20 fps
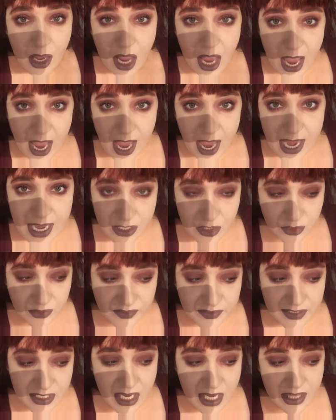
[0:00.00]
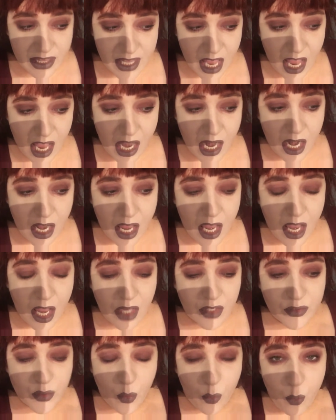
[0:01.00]
I understand that.
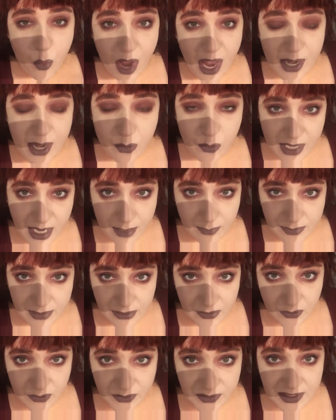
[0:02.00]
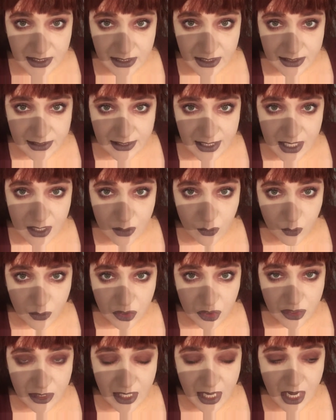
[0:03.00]
So why would I be using this
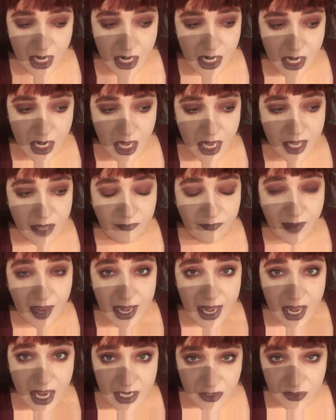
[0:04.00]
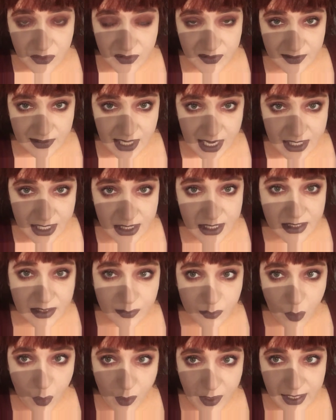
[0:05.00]
language then if I understand this
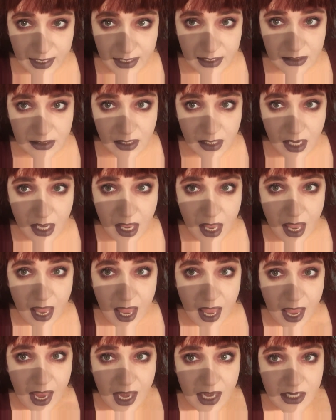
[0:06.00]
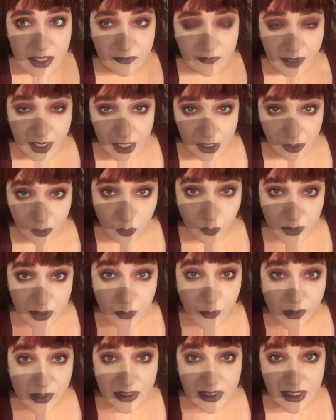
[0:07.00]
point and if I agree
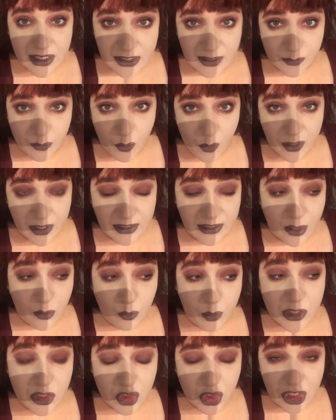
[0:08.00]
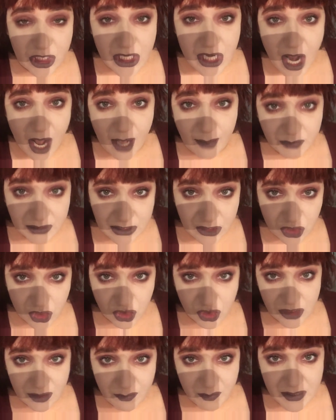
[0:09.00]
with this point that we should not be
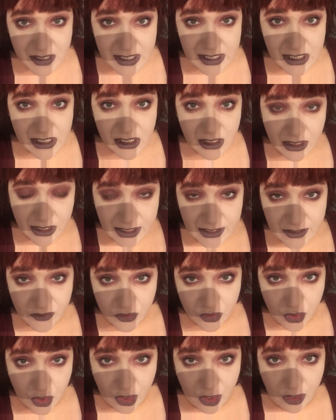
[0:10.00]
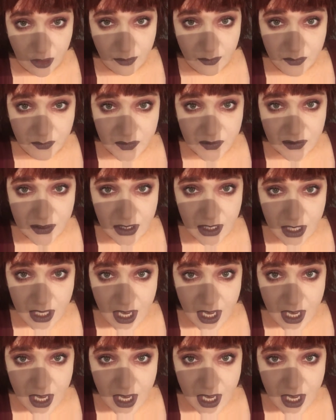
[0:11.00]
cheapening these terms?